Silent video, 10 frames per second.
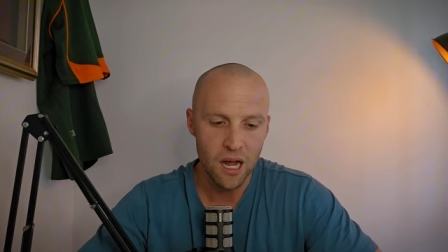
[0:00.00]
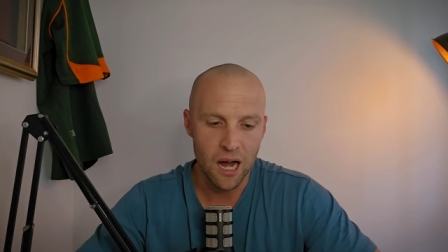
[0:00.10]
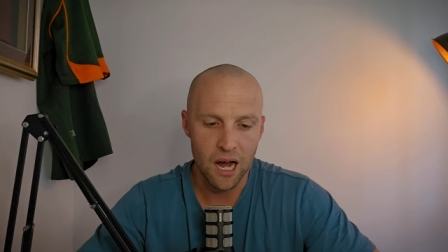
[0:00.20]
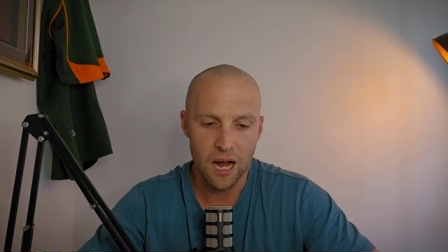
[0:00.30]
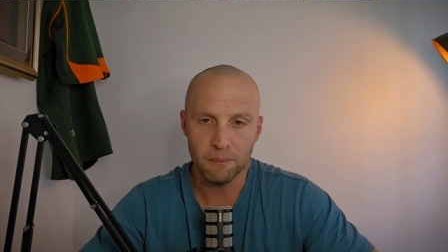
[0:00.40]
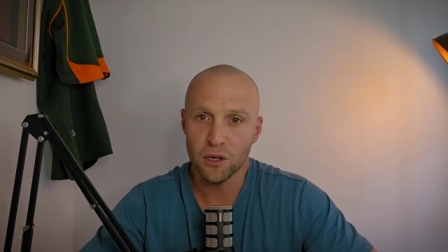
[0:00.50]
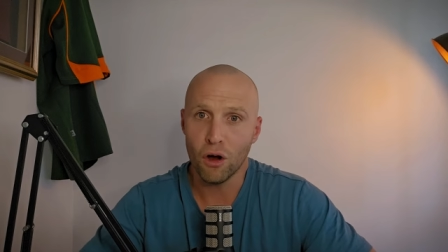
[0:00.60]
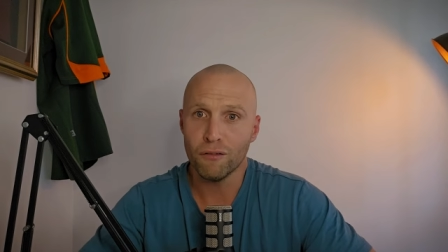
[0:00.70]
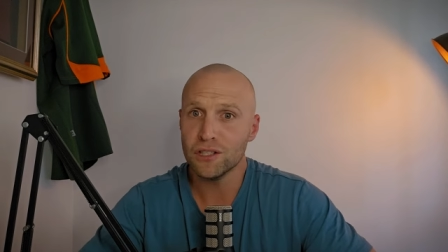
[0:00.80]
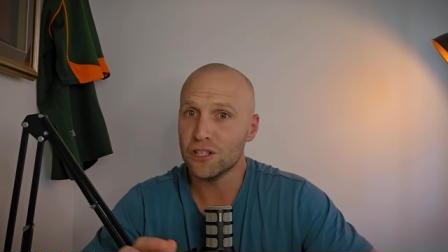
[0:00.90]
Um,
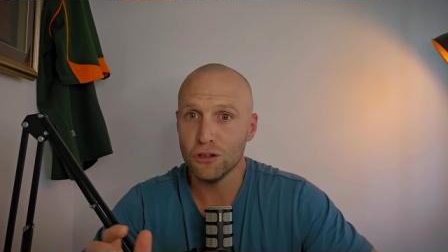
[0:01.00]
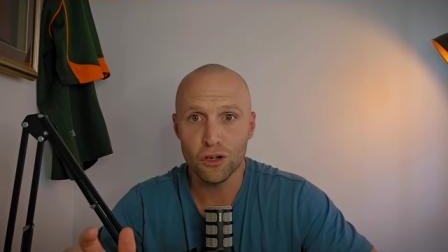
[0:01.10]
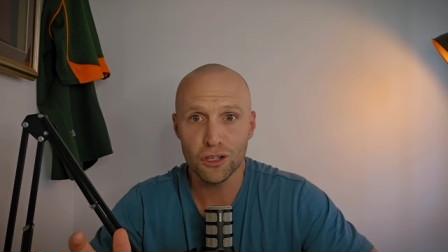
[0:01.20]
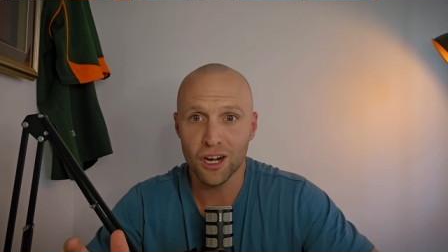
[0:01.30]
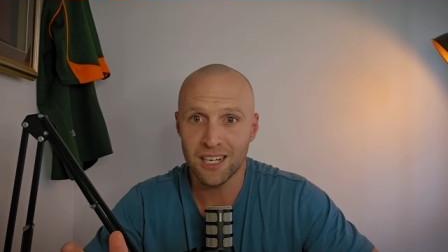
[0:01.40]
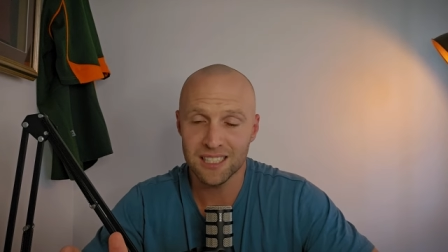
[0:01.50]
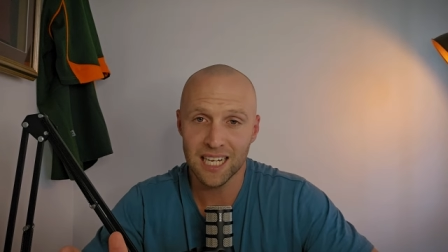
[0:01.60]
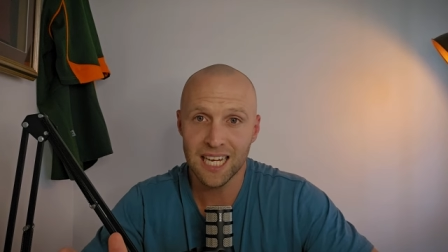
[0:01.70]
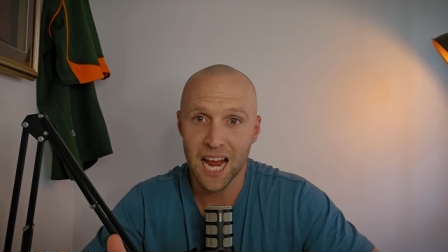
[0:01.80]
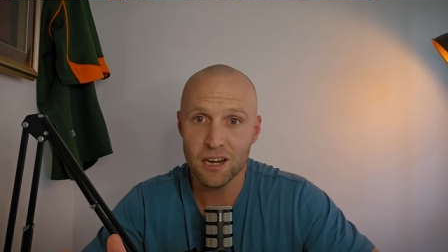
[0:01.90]
obviously, you've got guys
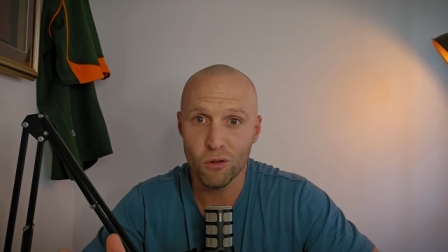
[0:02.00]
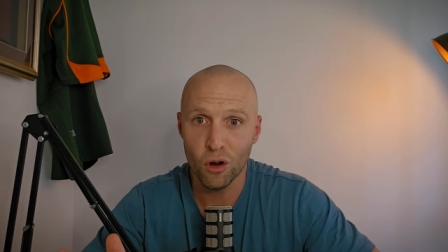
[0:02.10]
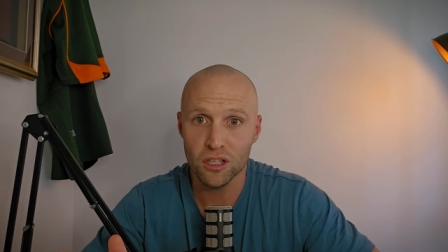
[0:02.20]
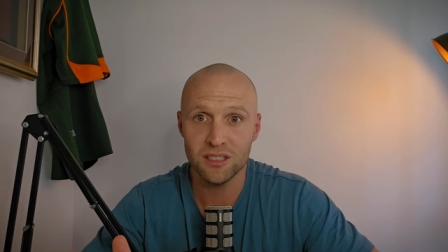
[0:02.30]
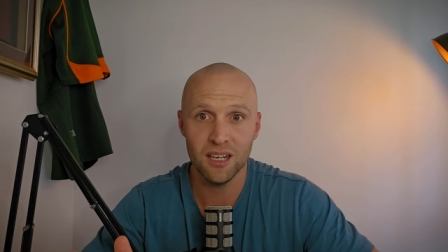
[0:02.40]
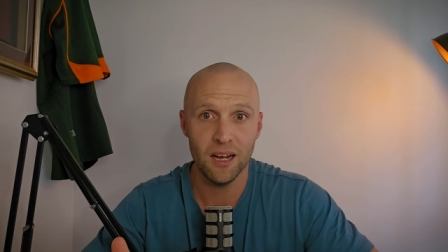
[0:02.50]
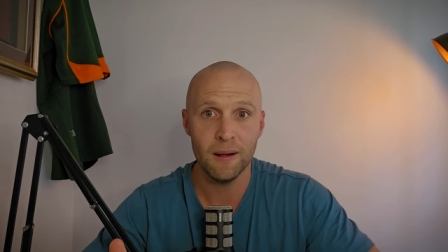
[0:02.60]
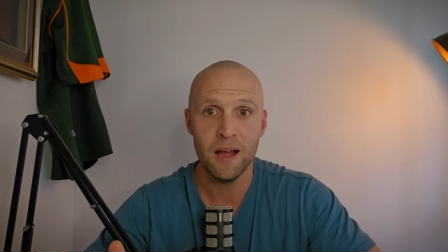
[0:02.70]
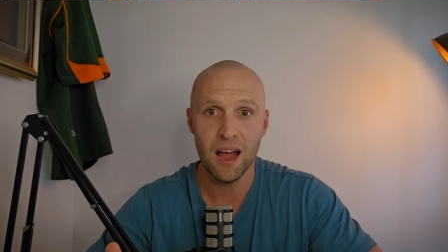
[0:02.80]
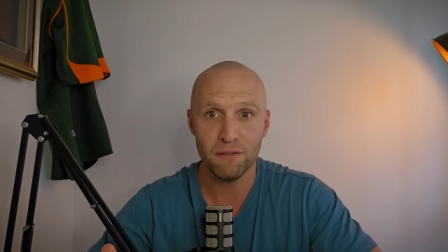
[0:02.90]
like Kade Wolhuter
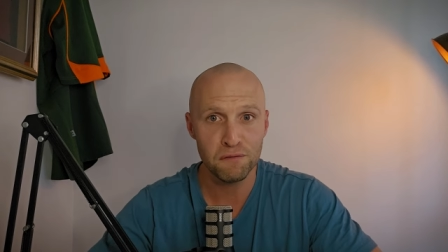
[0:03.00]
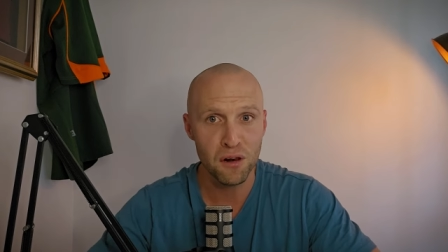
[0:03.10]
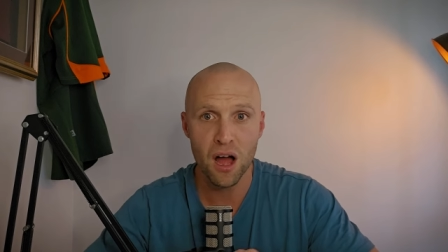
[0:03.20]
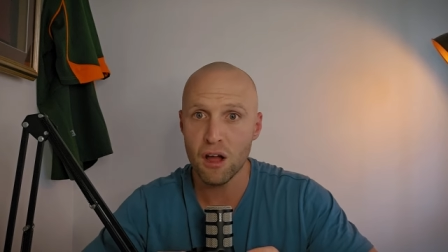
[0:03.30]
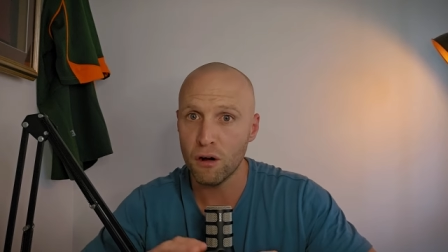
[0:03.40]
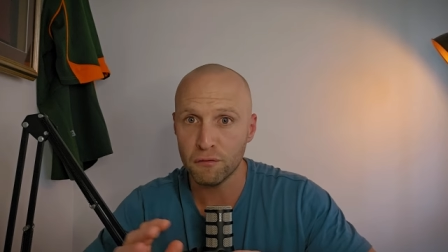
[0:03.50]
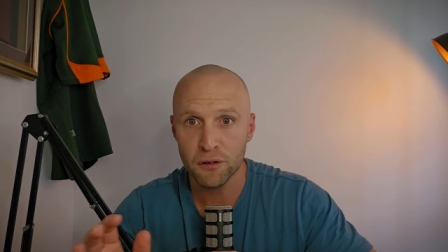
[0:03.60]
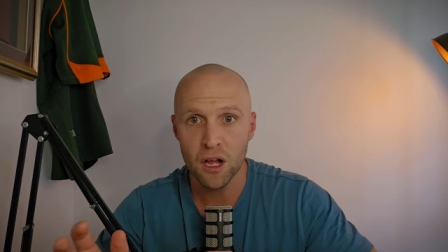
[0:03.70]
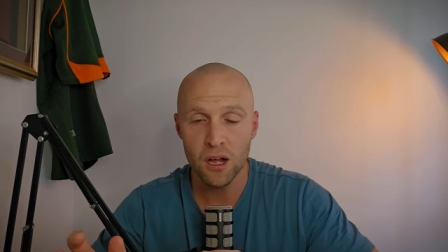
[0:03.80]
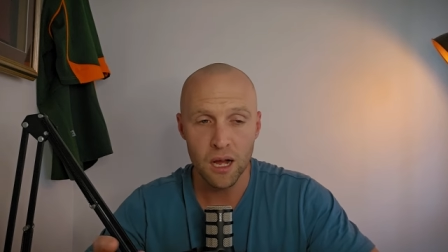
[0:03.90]
and Fly Half
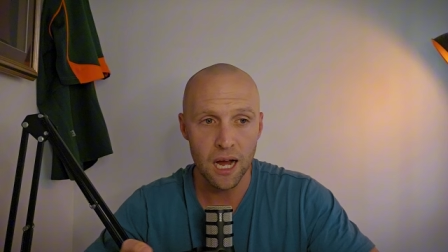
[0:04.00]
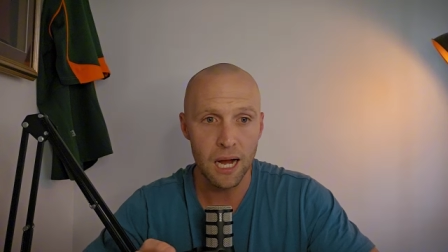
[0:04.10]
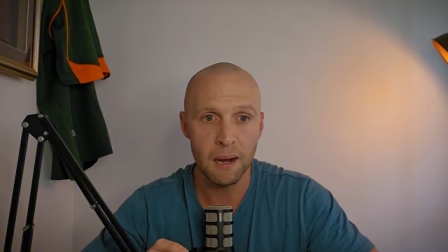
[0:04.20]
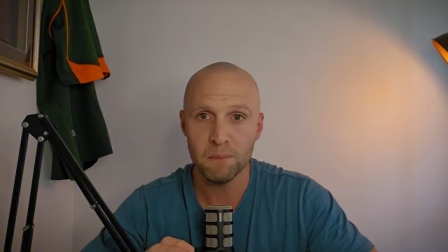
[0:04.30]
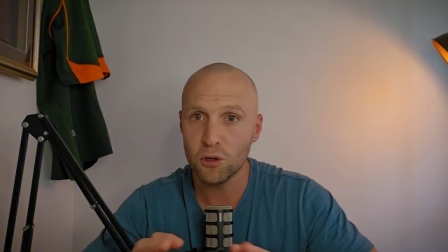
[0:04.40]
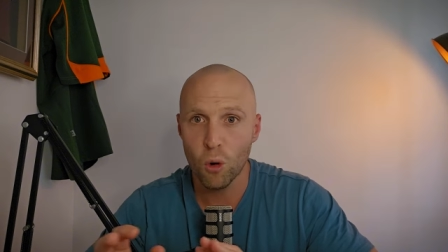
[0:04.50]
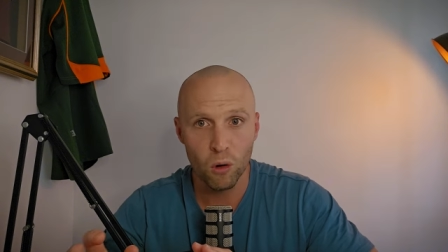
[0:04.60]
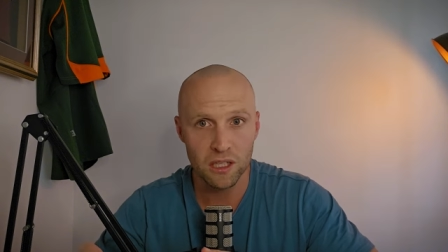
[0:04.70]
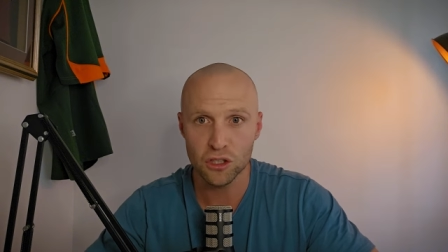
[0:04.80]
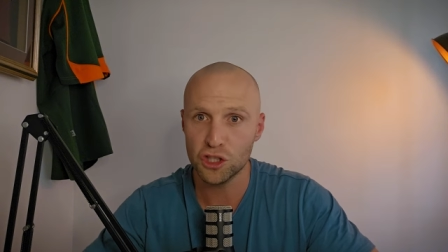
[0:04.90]
um,
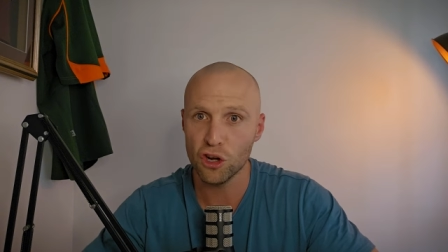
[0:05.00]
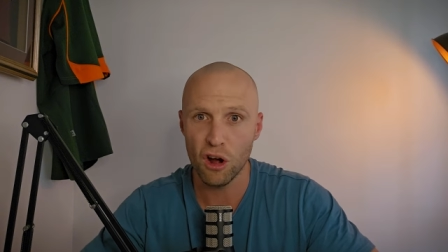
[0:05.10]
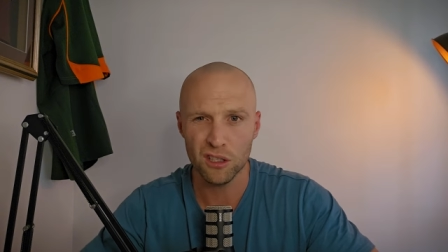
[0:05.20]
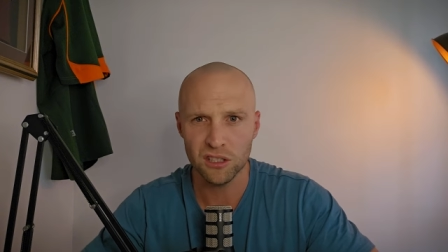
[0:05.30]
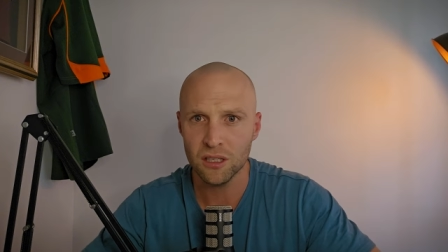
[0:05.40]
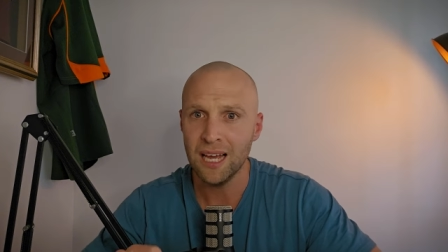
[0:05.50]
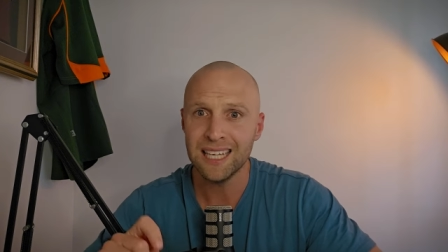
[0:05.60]
calling the shots,